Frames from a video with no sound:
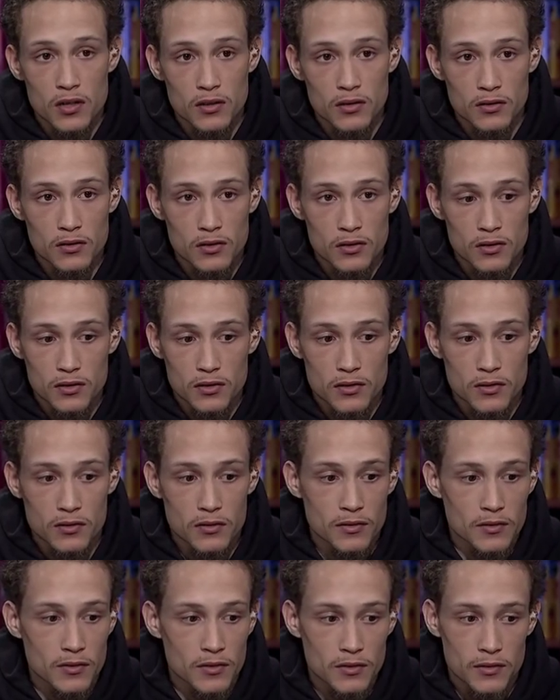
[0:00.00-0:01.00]
and just,
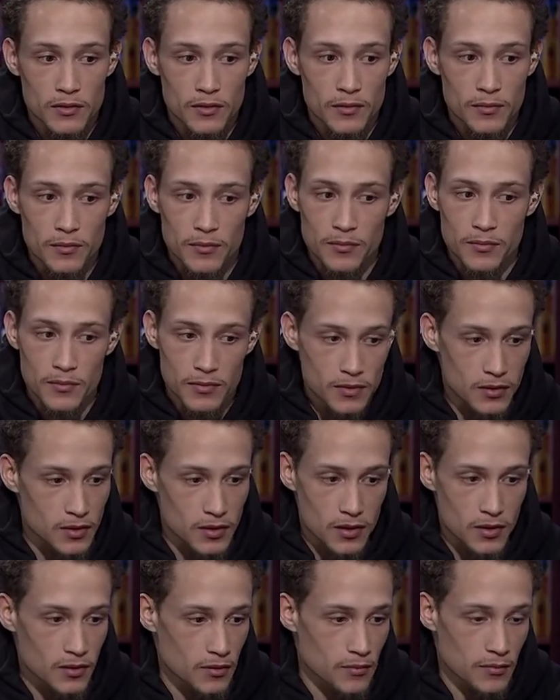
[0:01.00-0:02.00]
just
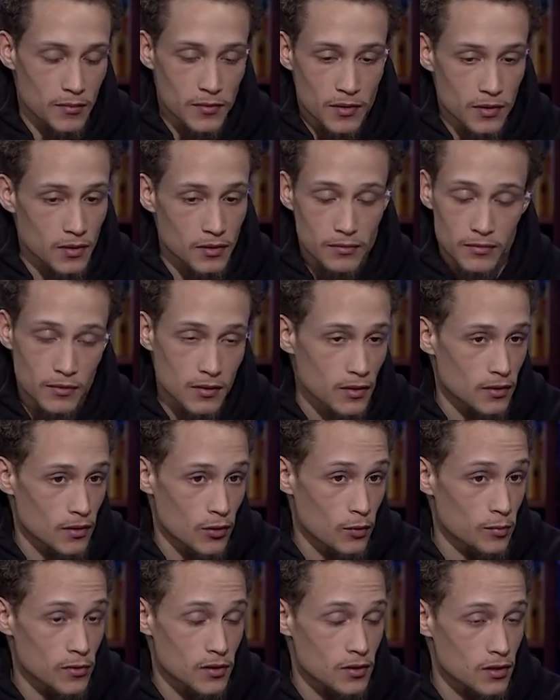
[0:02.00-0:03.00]

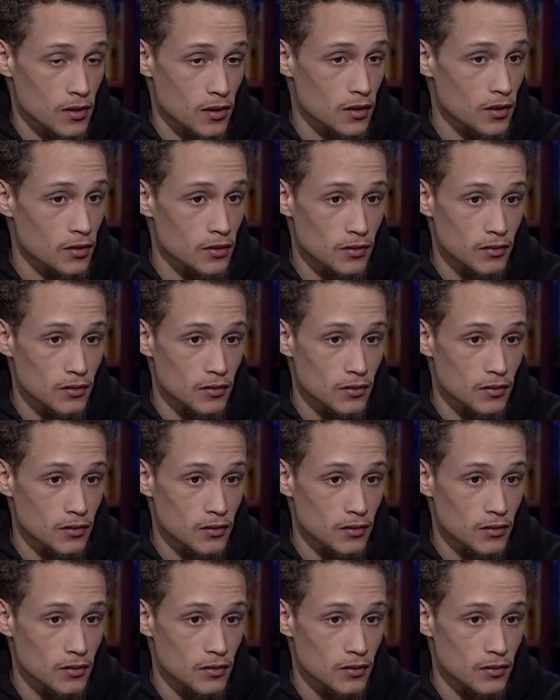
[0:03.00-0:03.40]
don't be scared.